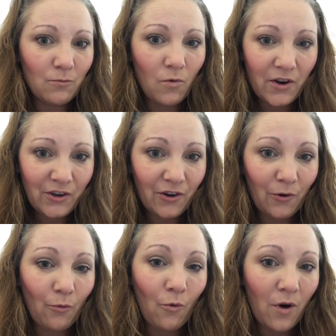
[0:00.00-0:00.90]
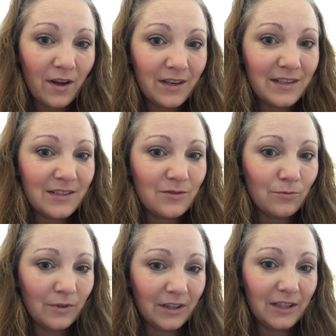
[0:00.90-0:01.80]
wonder what is
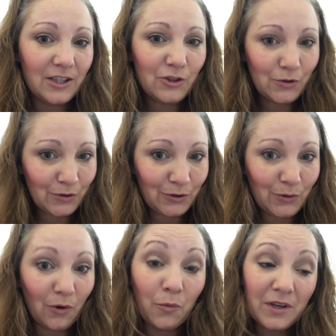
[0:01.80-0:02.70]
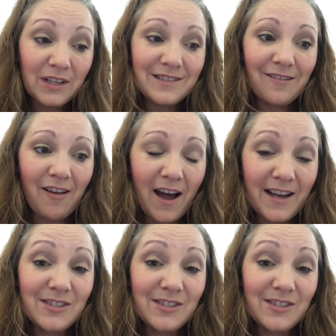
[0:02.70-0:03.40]
really true or what is a lie.